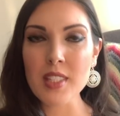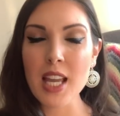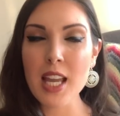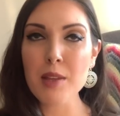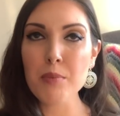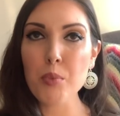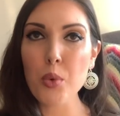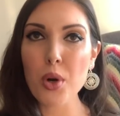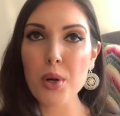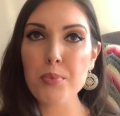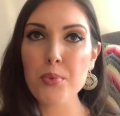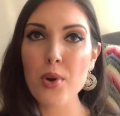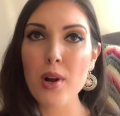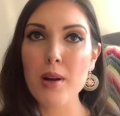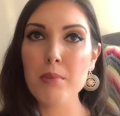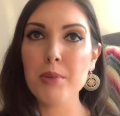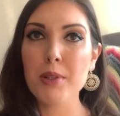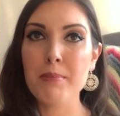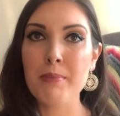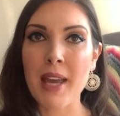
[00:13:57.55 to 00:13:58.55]
And more
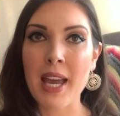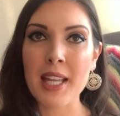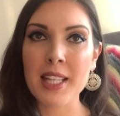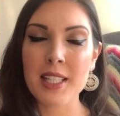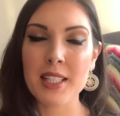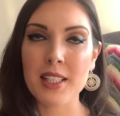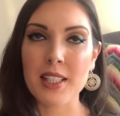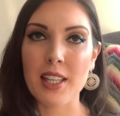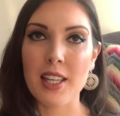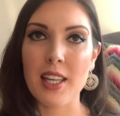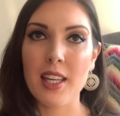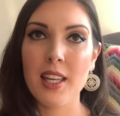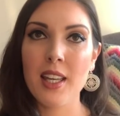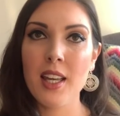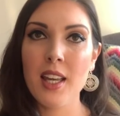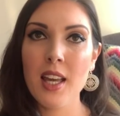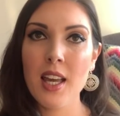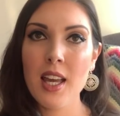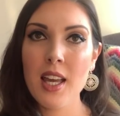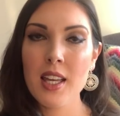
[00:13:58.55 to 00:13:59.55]
problematically,
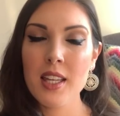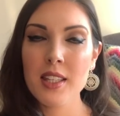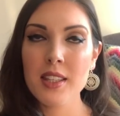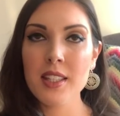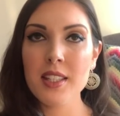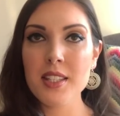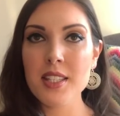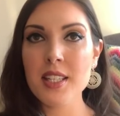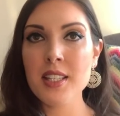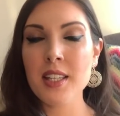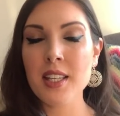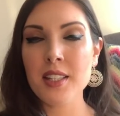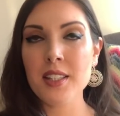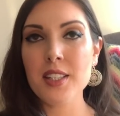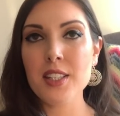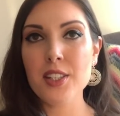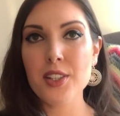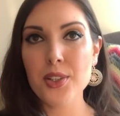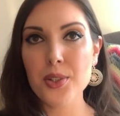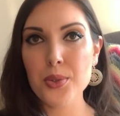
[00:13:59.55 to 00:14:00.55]
Nithyananda
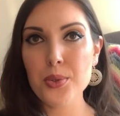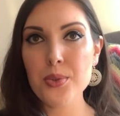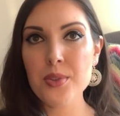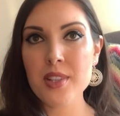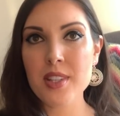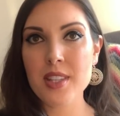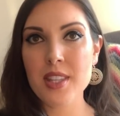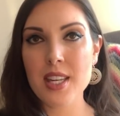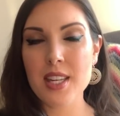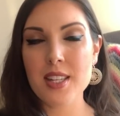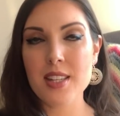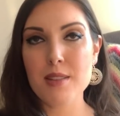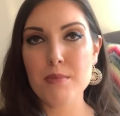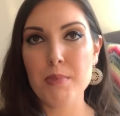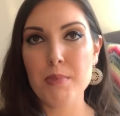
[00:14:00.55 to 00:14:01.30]
used this